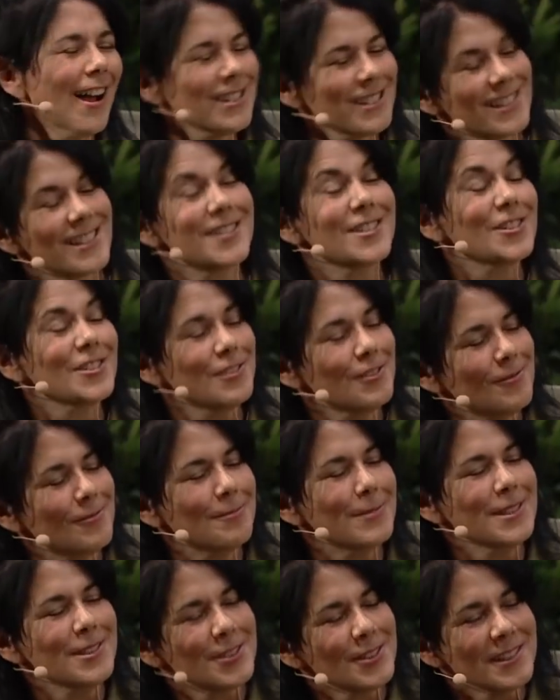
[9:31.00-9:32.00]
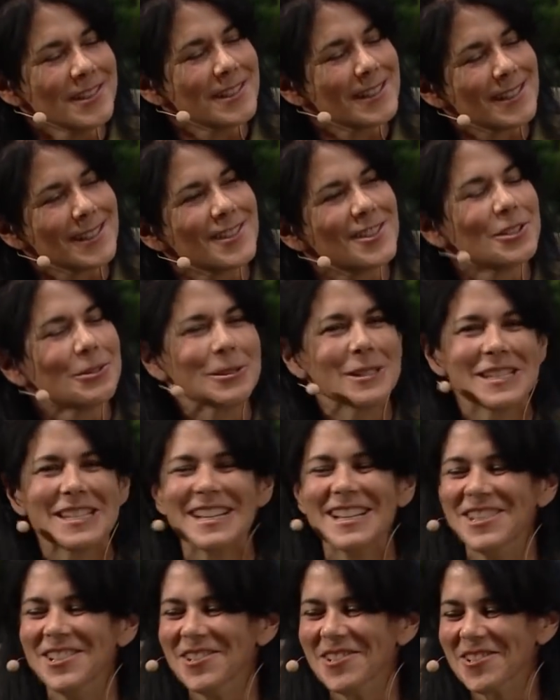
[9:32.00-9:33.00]
since you've been doing this since you were
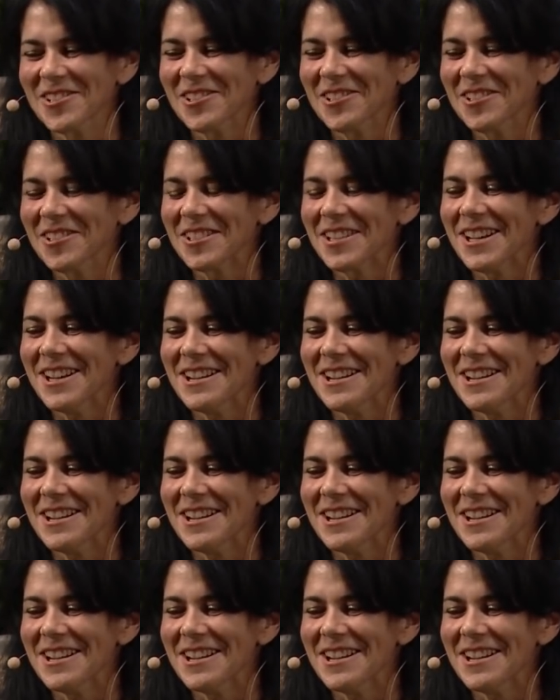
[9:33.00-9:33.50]
ten years old,